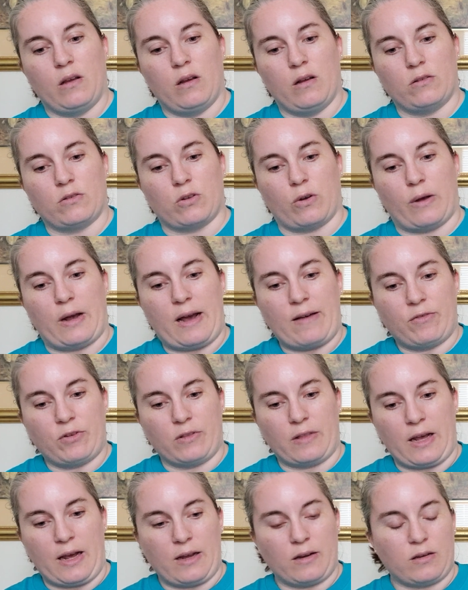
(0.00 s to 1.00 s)
So after
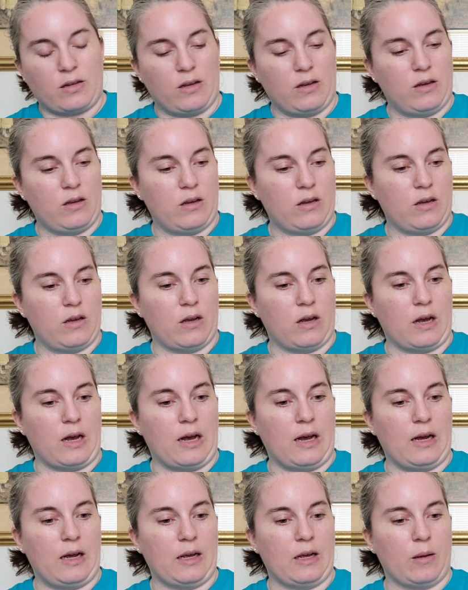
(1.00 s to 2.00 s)
that,
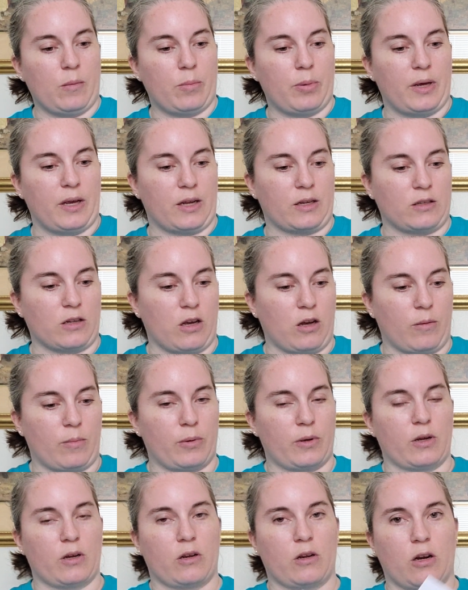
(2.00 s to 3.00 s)
I picked up
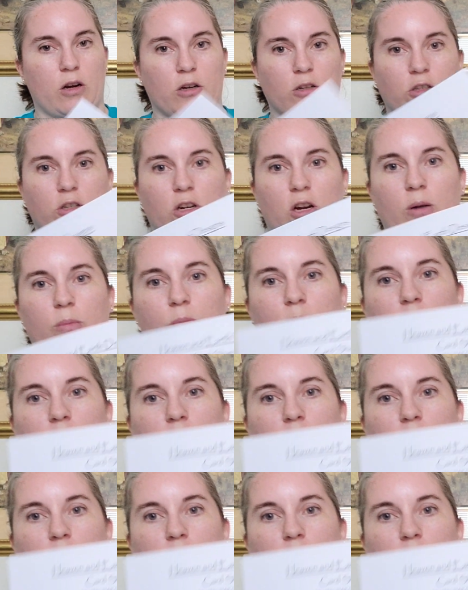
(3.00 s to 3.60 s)
Card Sharp,